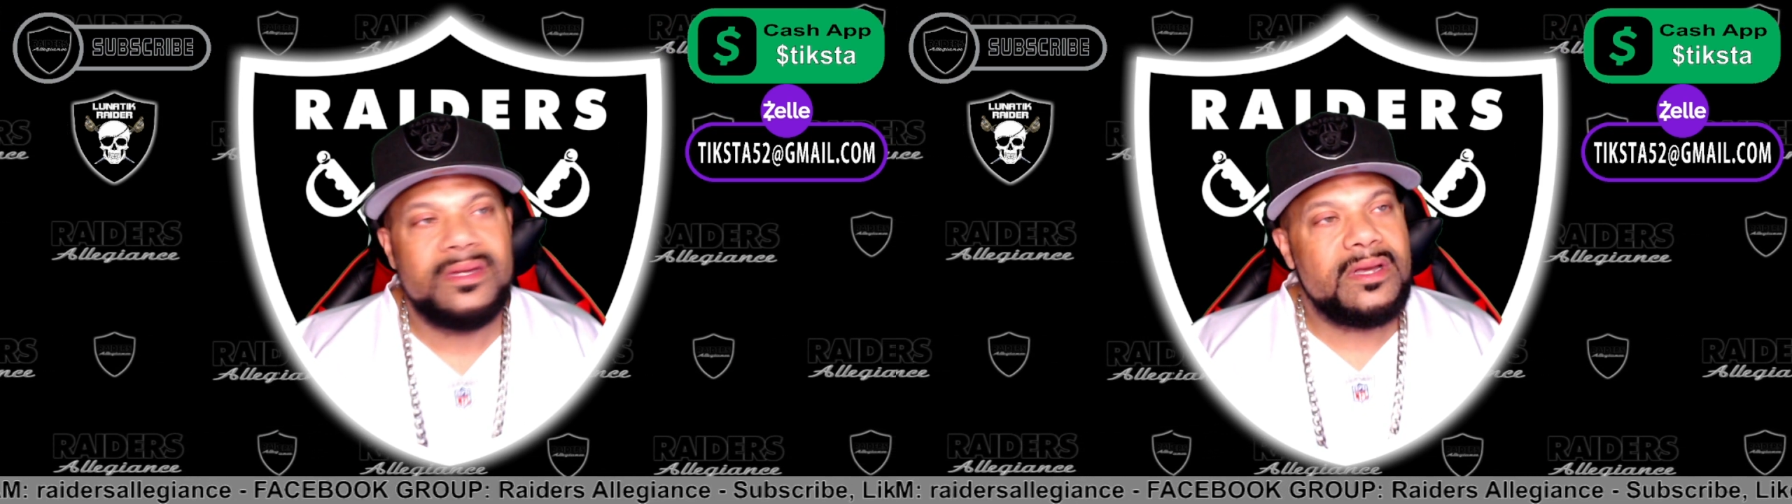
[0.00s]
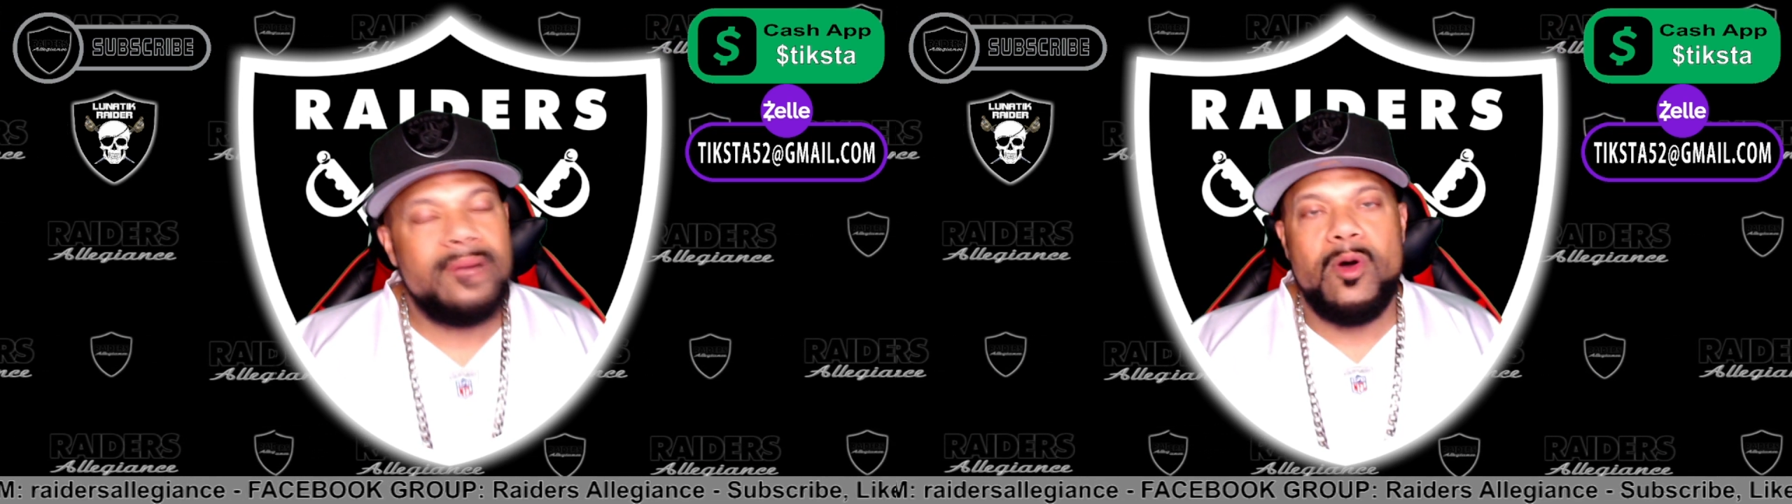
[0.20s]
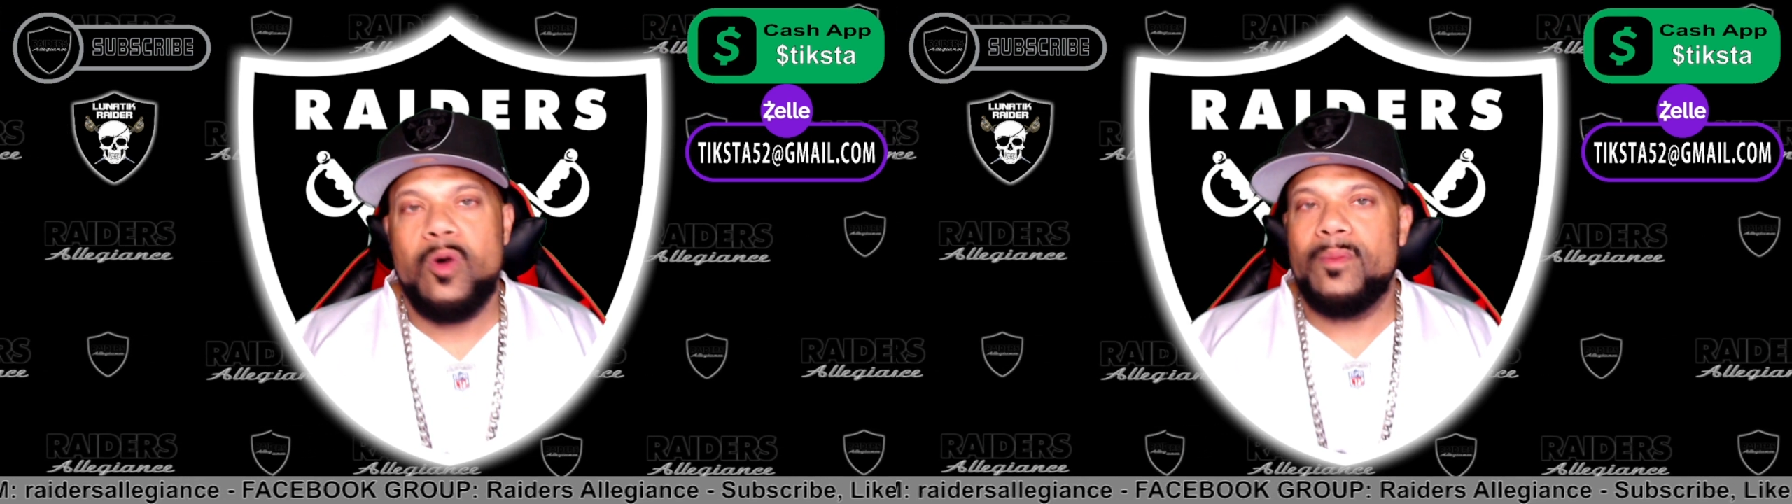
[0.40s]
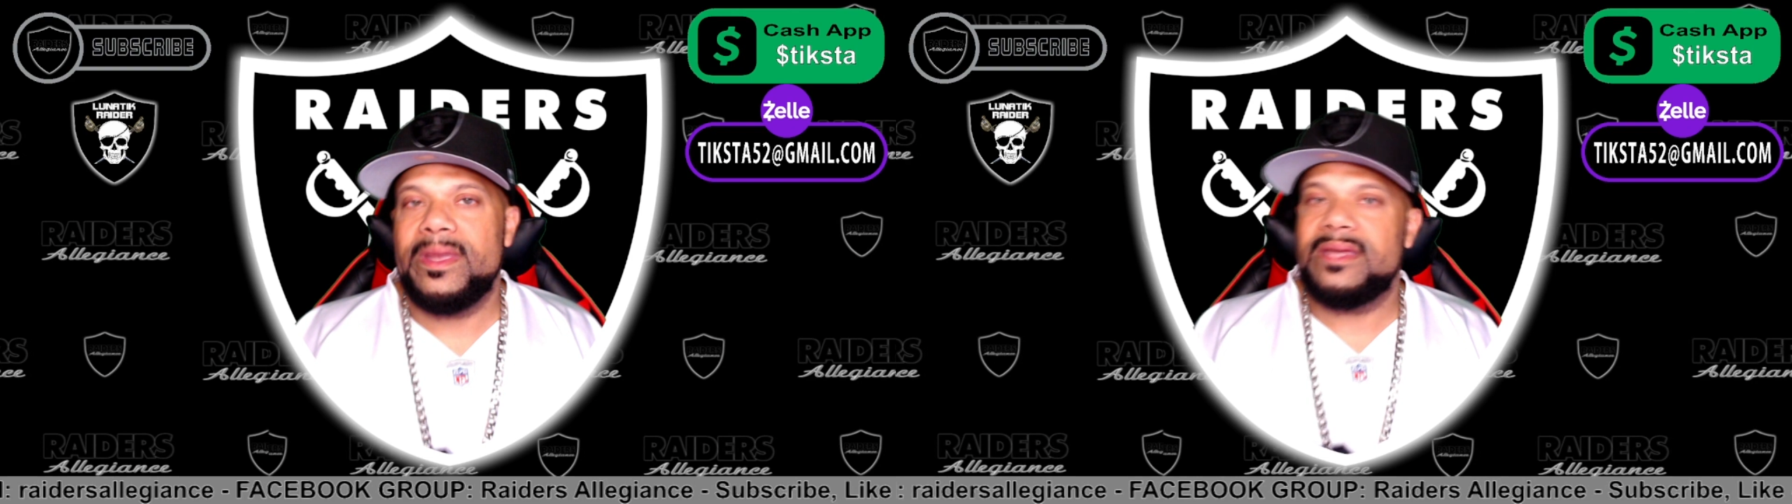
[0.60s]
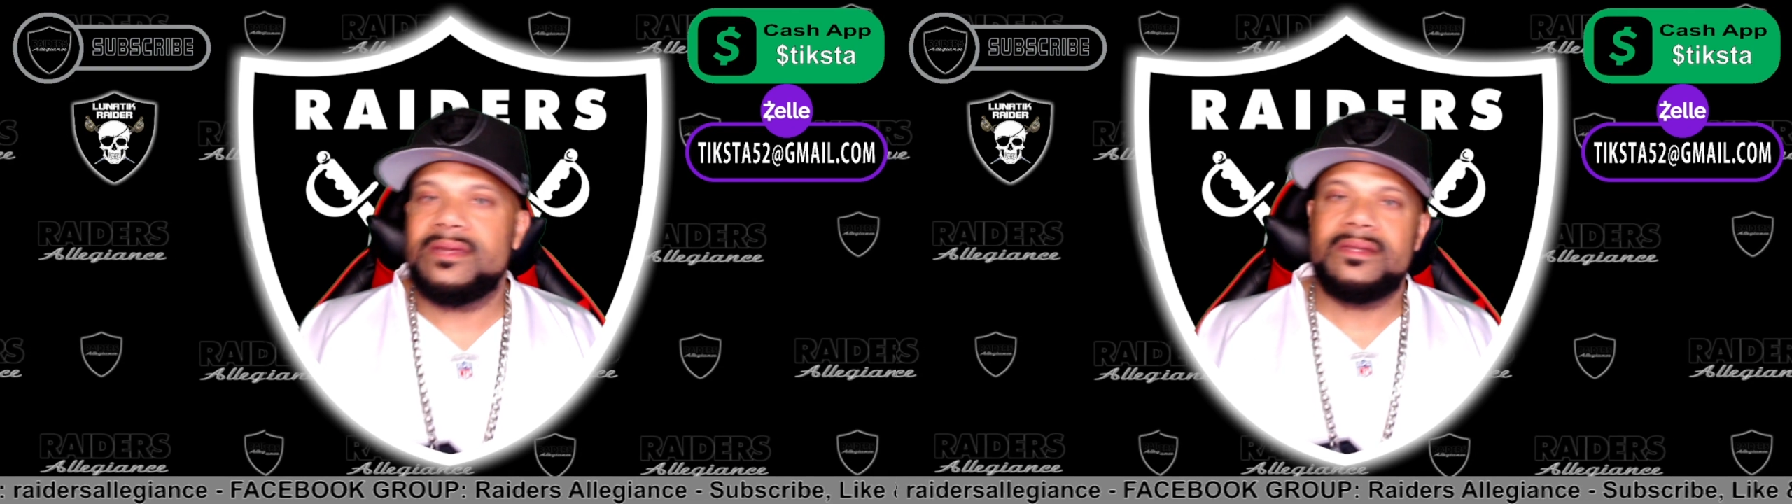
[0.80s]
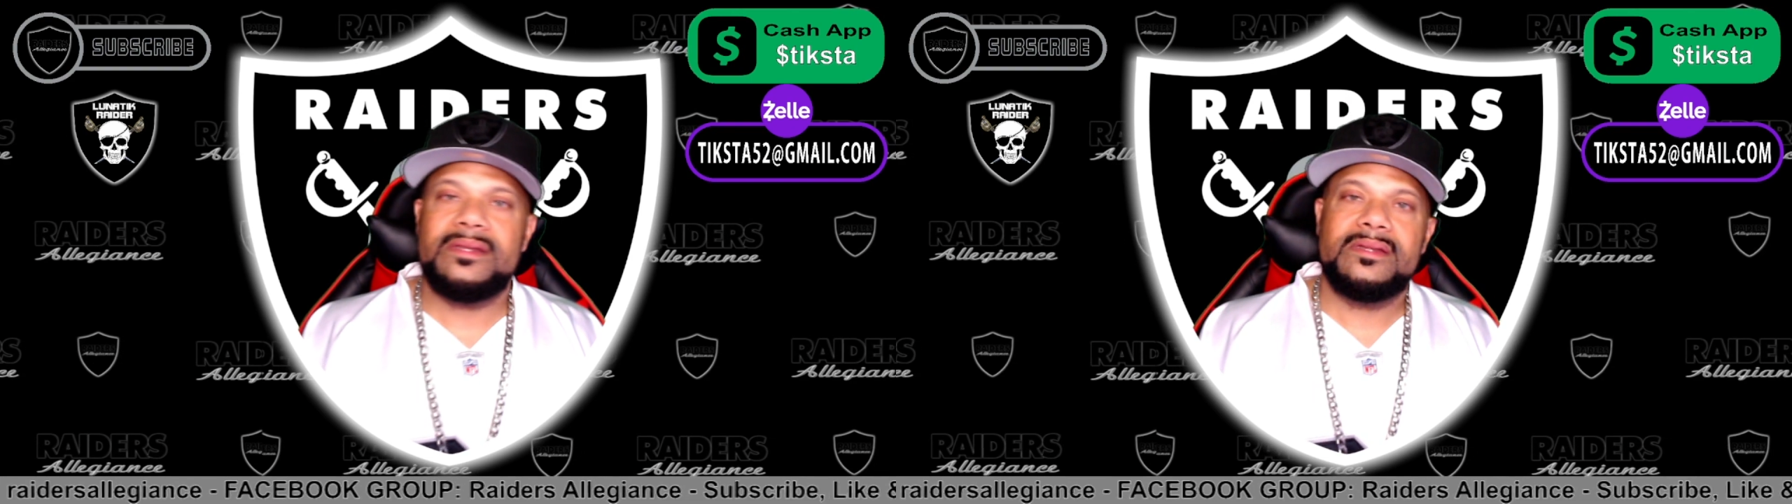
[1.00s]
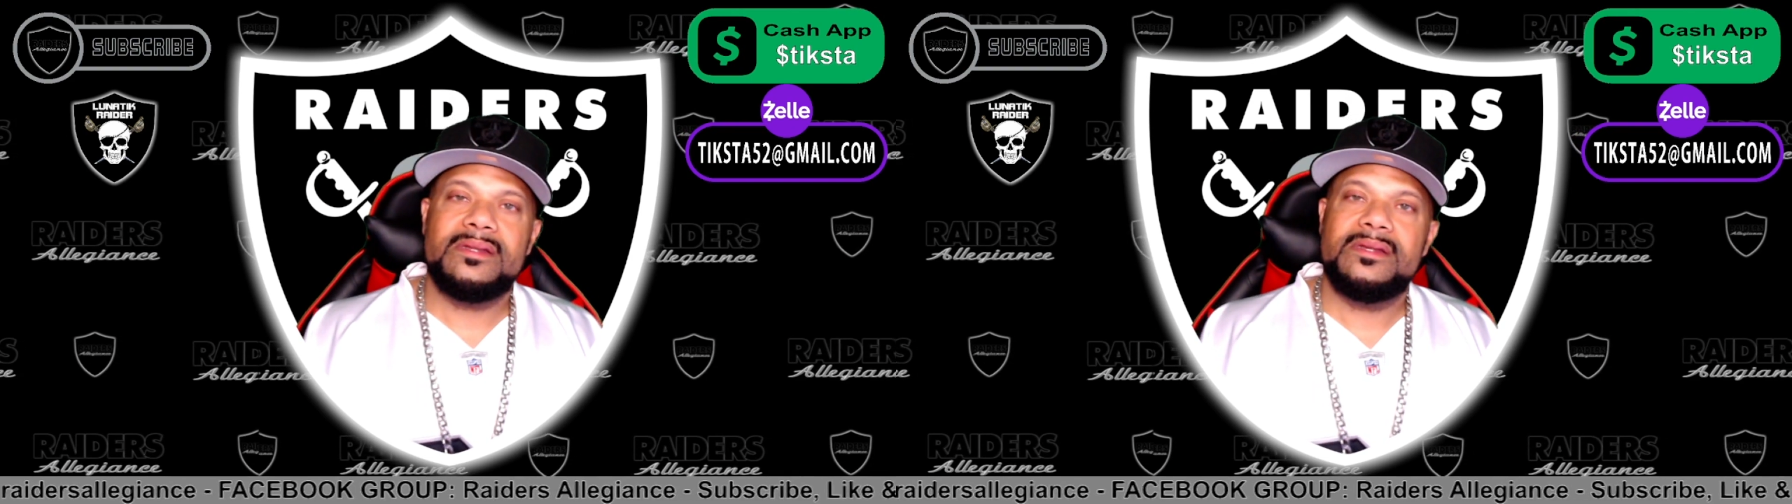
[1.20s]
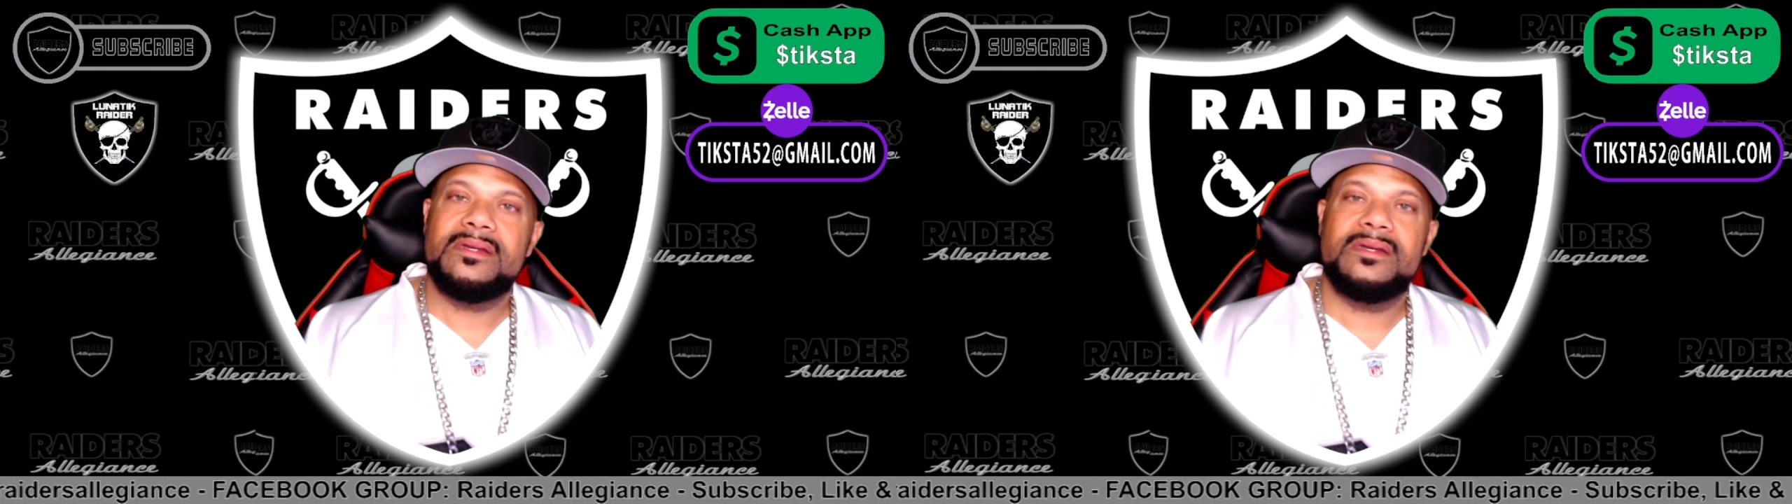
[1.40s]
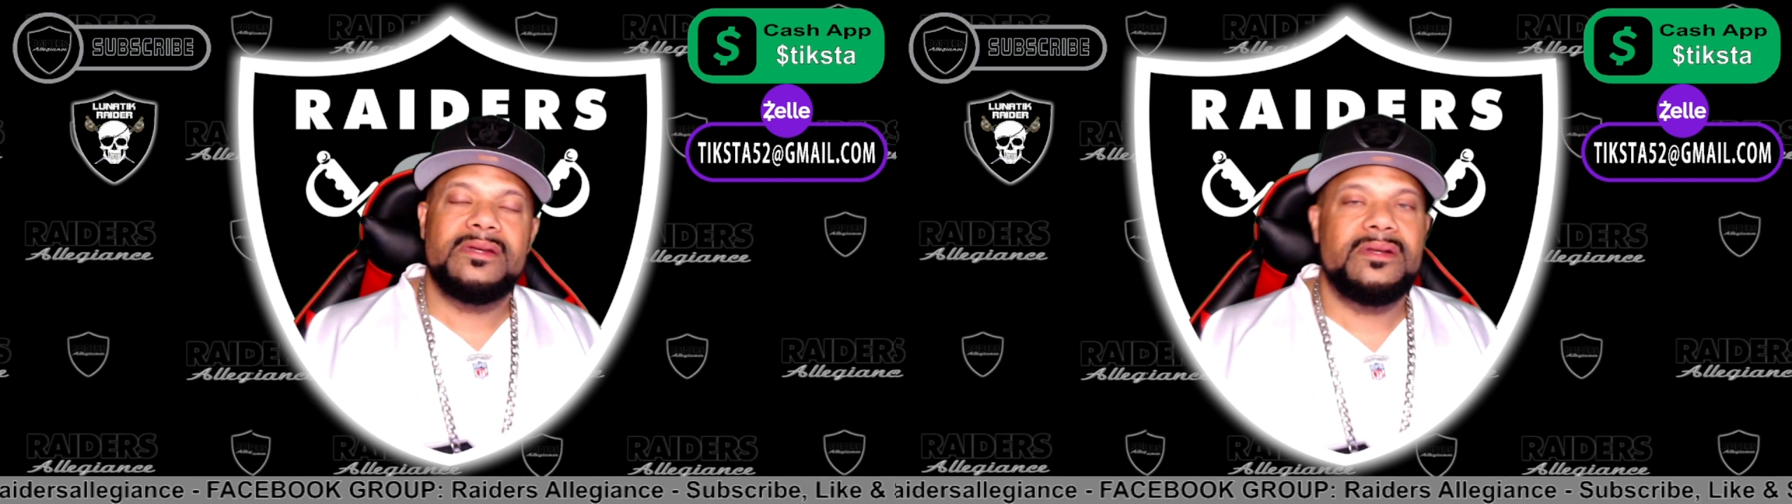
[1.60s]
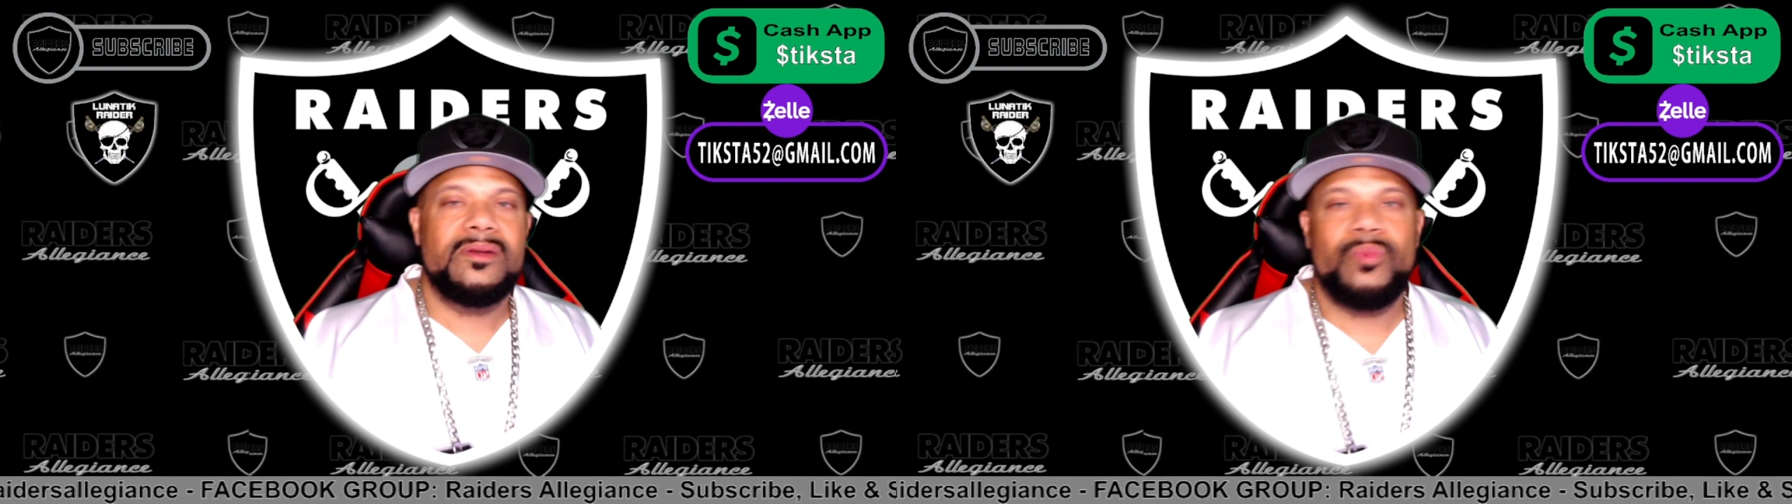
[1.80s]
Come on, man.
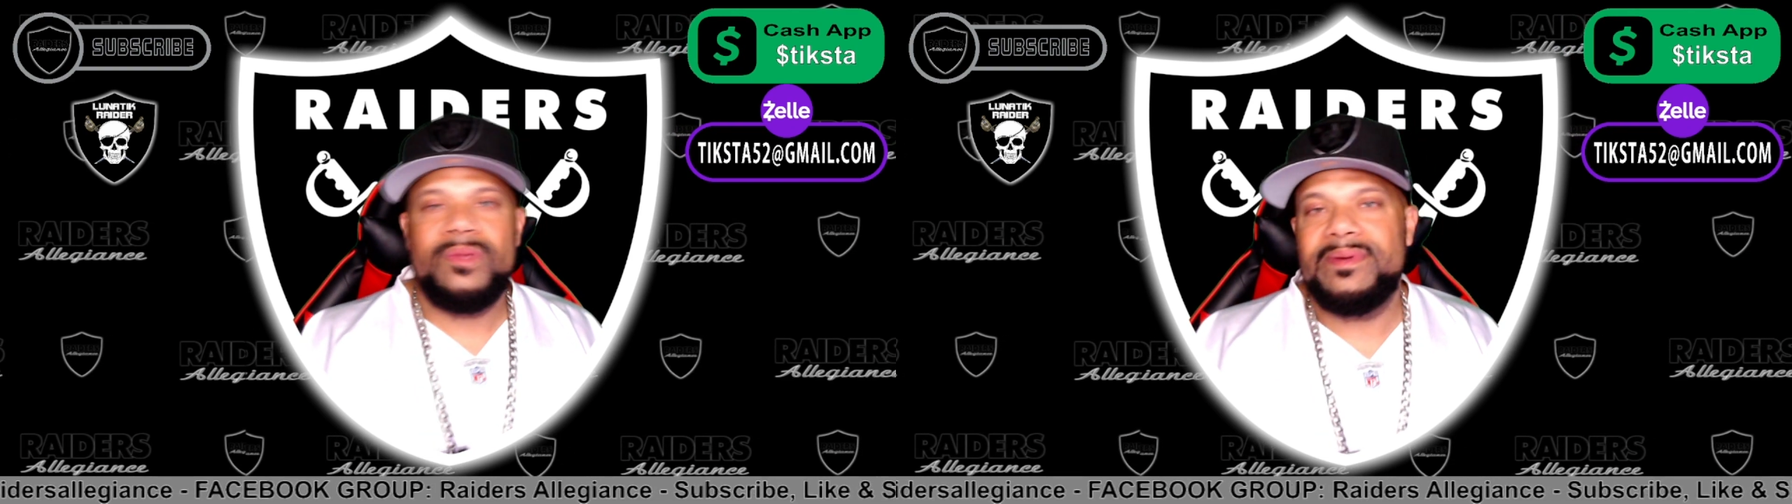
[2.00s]
We've